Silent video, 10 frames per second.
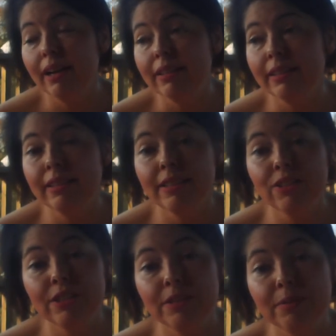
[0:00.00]
this is
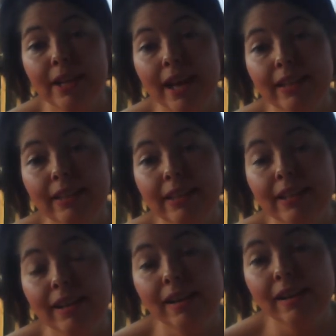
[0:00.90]
just the
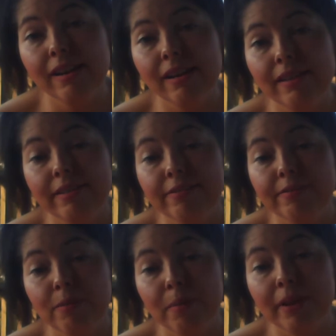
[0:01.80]
reality
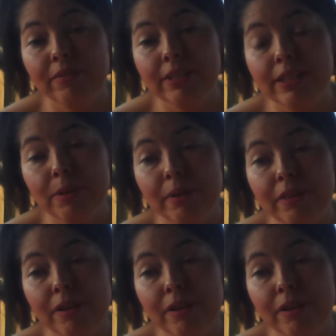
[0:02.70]
of what we have to deal with,